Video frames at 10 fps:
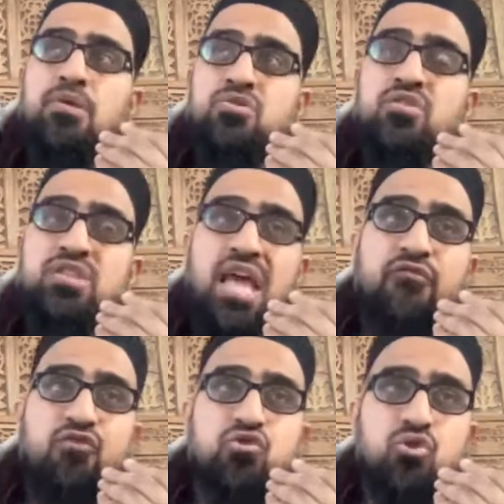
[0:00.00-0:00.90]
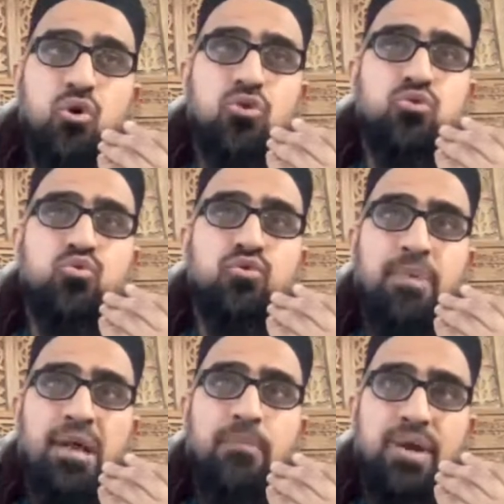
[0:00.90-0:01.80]
So therefore, those who
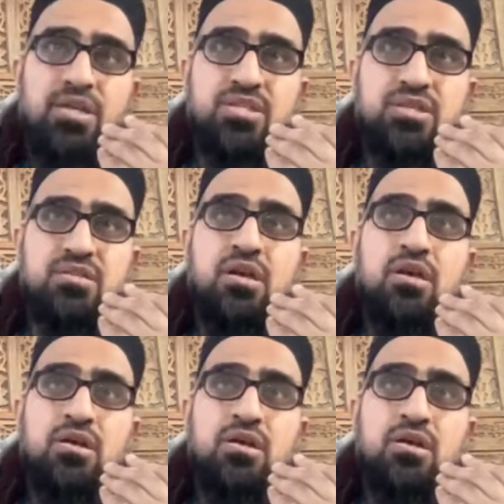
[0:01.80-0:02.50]
remain patient